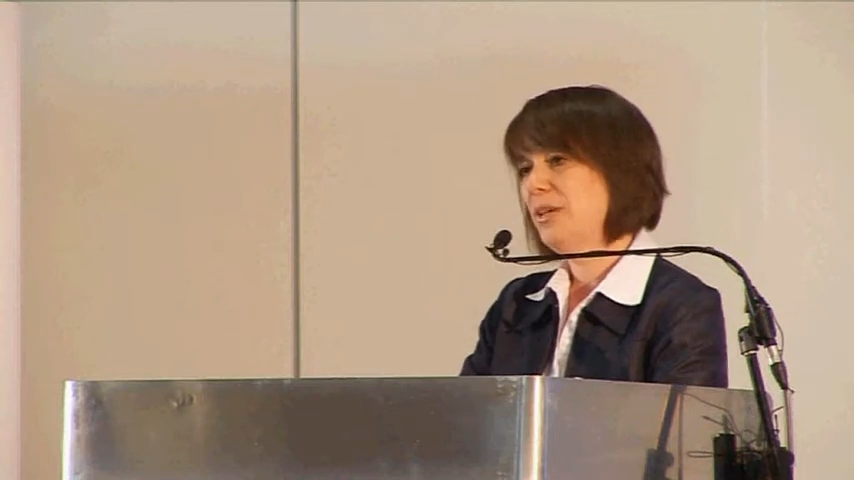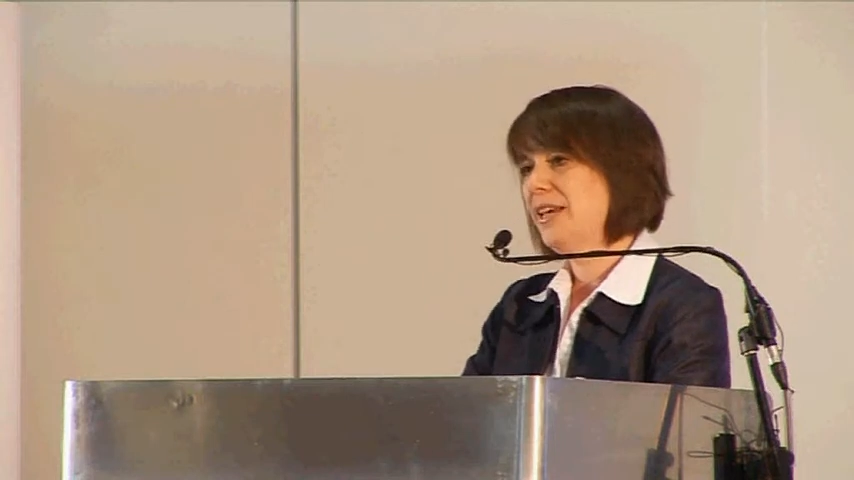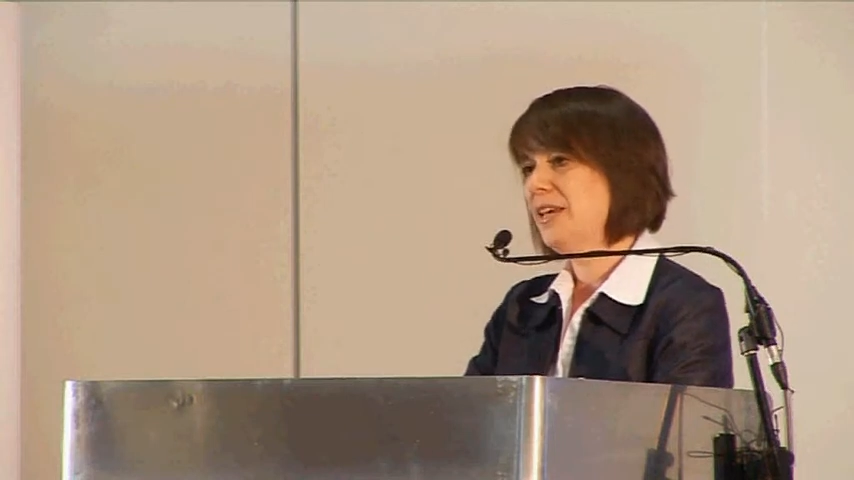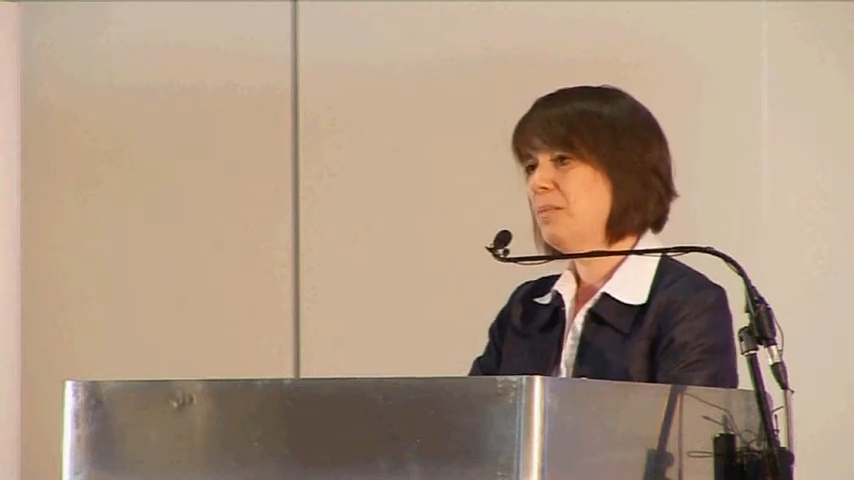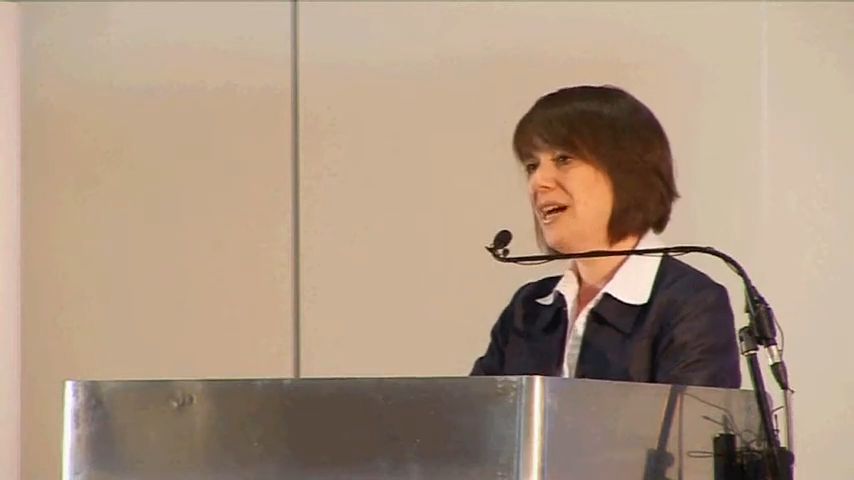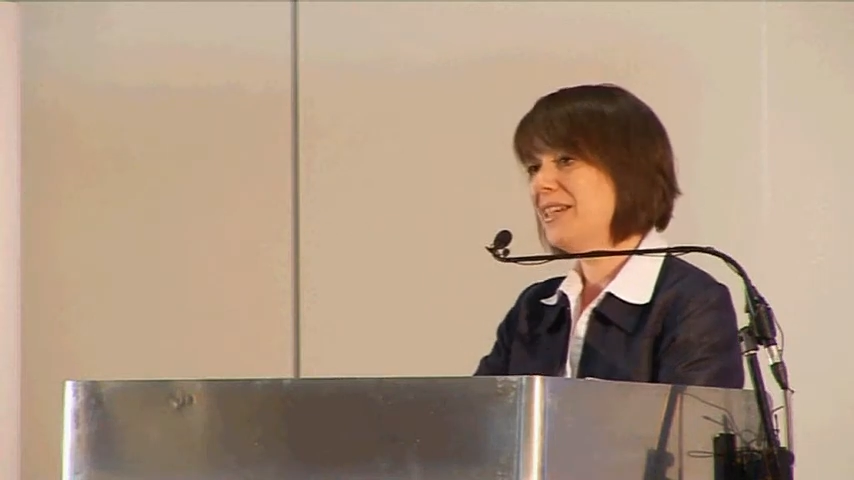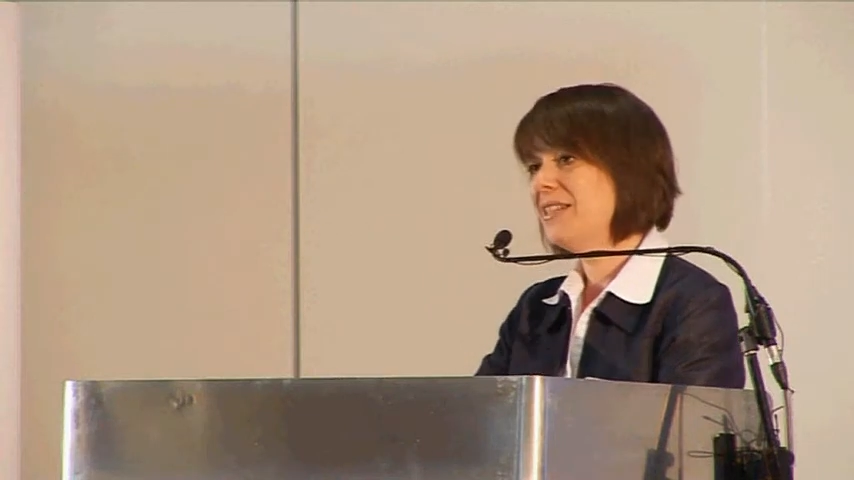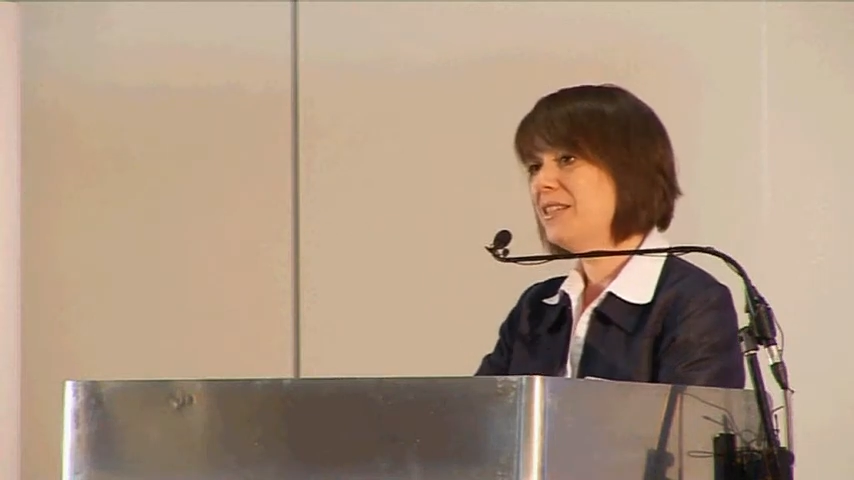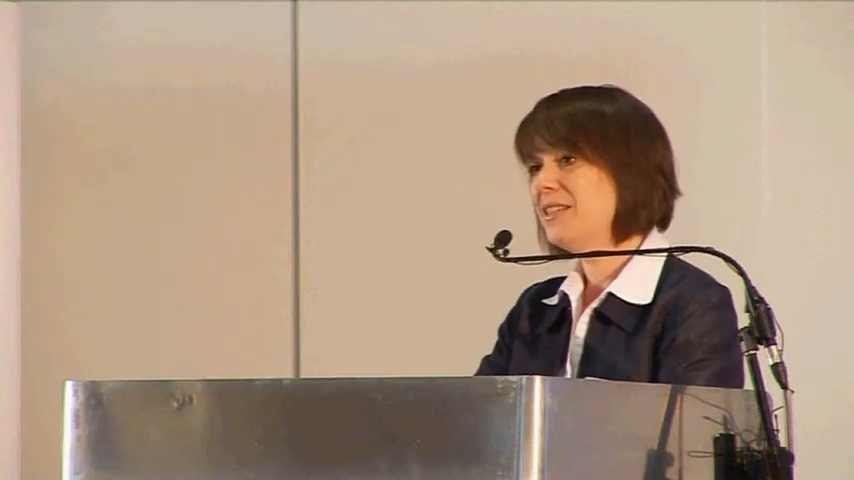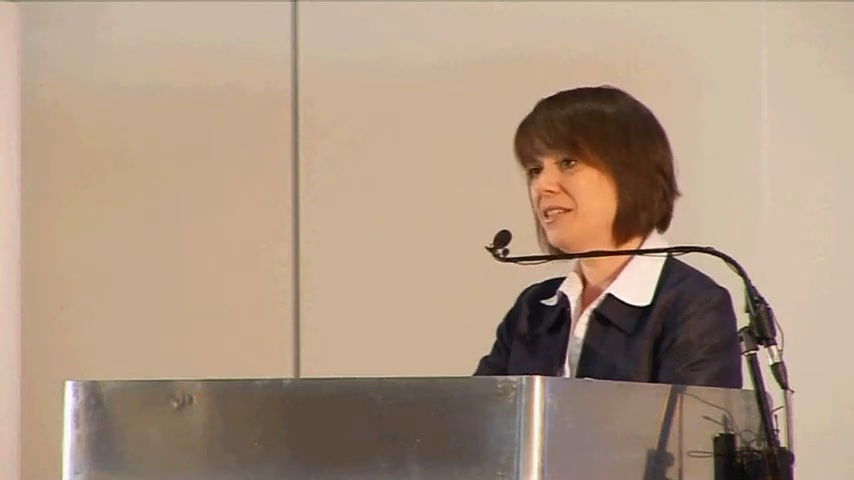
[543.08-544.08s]
became my
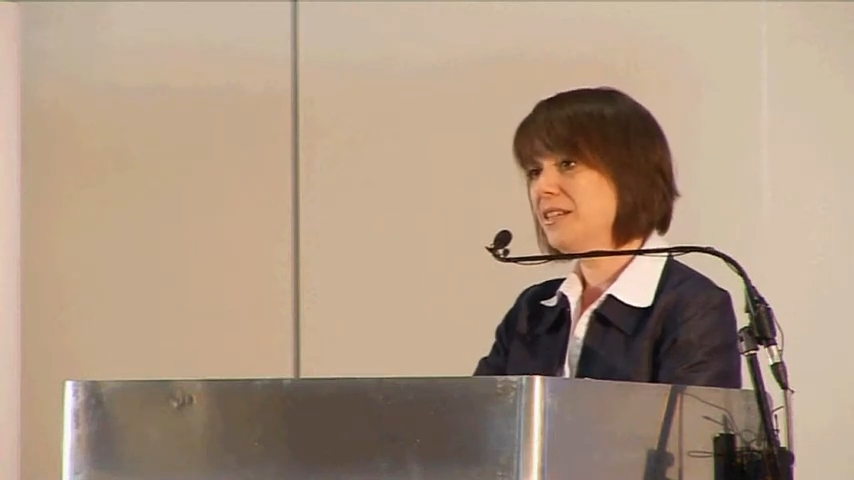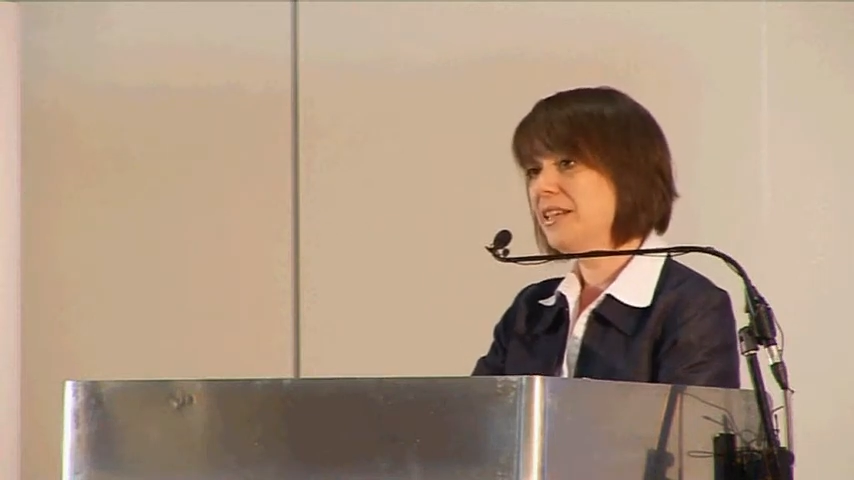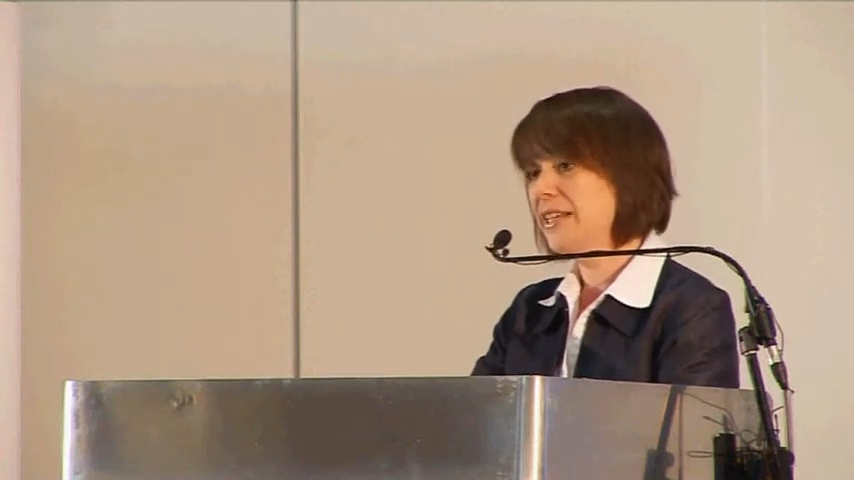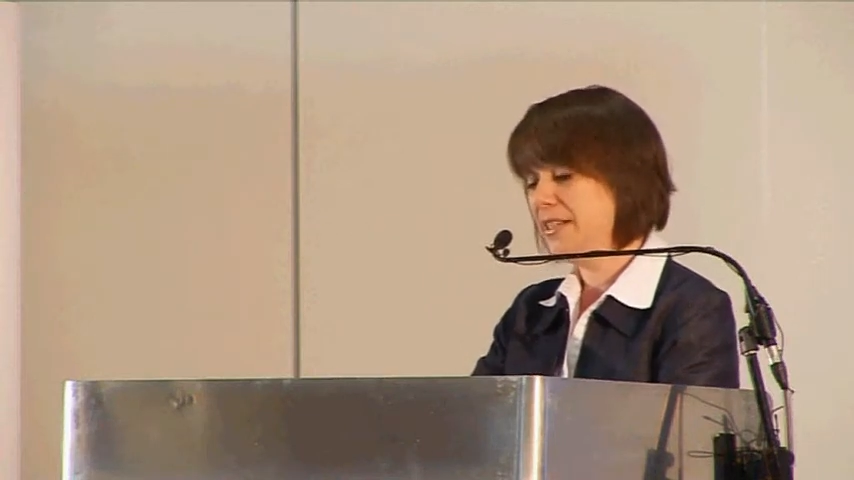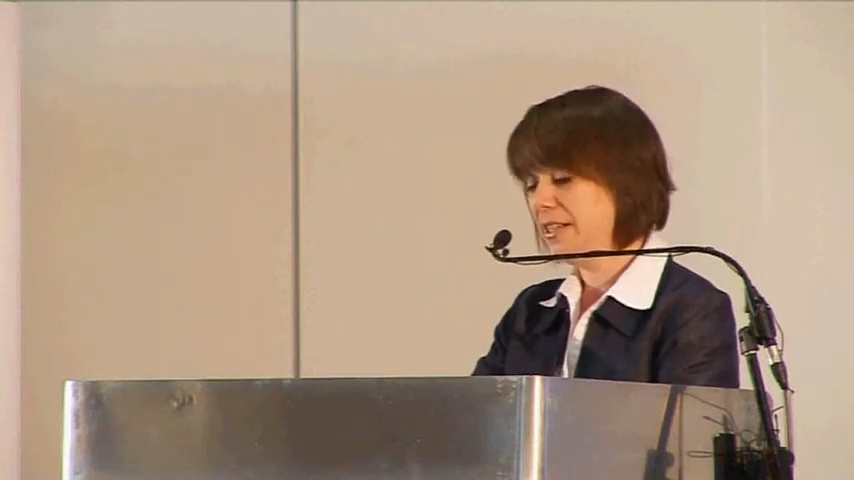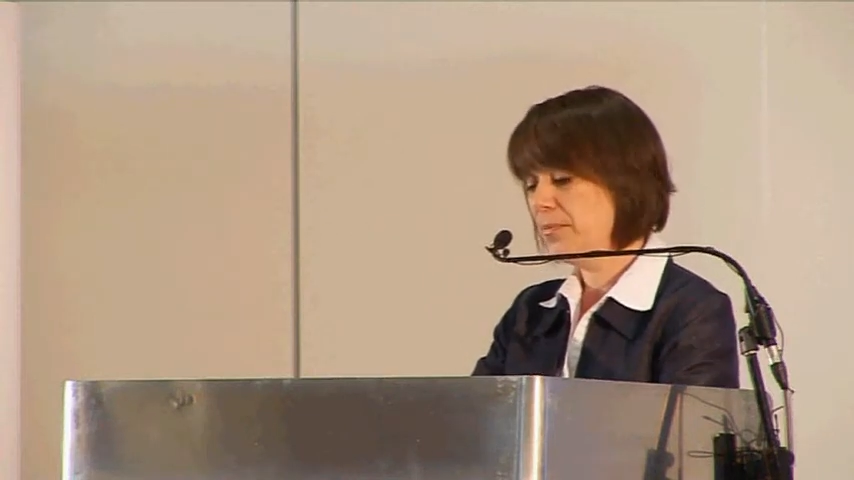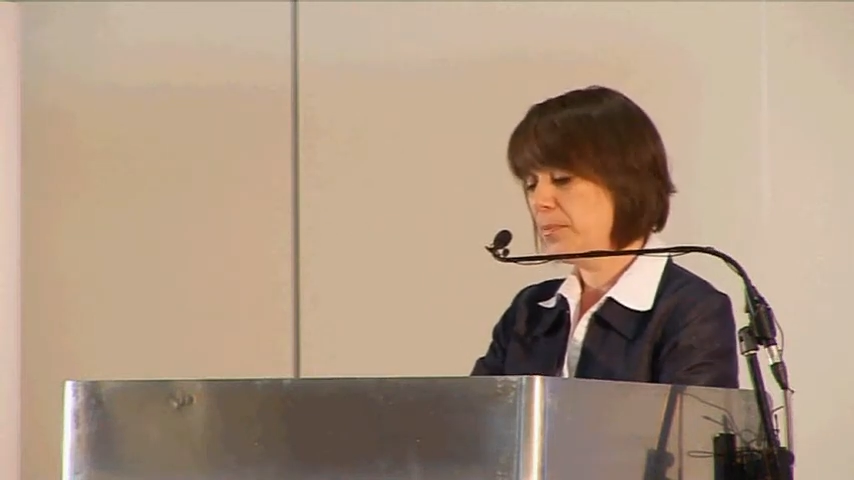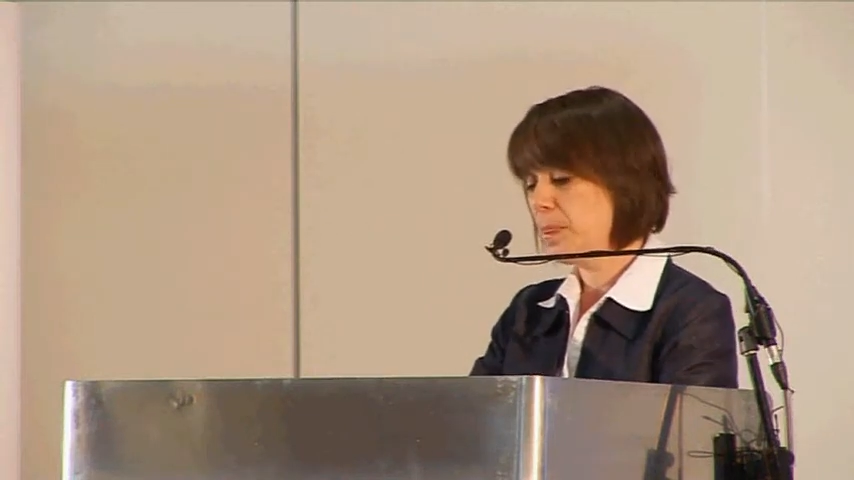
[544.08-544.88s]
assistant leader.